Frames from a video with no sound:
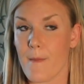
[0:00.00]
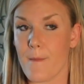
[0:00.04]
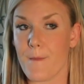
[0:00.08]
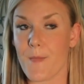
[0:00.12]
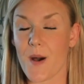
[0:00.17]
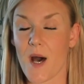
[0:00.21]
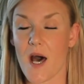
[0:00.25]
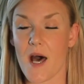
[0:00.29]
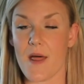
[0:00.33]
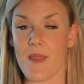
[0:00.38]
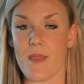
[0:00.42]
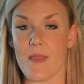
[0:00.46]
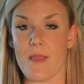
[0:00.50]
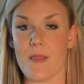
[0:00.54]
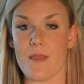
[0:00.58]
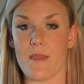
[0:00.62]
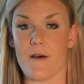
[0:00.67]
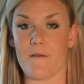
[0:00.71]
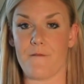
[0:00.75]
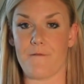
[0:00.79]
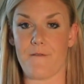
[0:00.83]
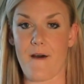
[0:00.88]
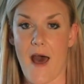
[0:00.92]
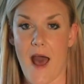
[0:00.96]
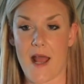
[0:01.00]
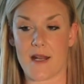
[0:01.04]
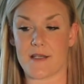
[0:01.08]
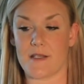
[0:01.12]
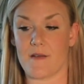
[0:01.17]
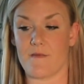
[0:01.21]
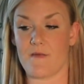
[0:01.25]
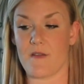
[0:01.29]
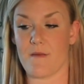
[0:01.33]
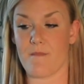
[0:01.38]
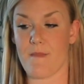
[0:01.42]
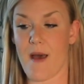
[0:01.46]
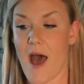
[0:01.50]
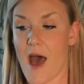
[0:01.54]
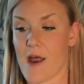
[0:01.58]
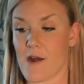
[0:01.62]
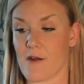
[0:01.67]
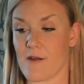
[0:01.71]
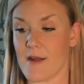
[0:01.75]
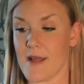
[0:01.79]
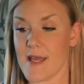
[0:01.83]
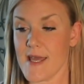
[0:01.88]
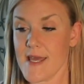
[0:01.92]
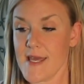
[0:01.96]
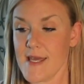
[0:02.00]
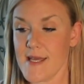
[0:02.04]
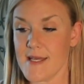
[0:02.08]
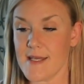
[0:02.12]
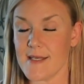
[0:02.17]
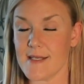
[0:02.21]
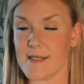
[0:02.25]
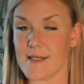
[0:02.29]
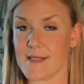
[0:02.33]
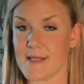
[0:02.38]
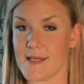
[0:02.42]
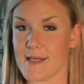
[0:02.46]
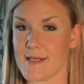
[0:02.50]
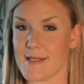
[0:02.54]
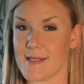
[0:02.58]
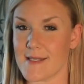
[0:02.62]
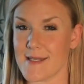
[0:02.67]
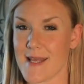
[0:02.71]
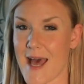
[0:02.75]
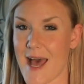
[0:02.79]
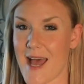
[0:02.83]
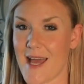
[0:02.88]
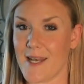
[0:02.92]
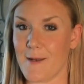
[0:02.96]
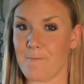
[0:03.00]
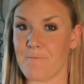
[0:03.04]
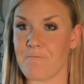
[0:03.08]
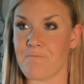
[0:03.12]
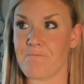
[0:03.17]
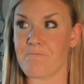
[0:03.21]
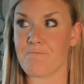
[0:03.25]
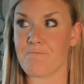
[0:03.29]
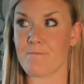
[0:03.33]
But the fact of the matter is that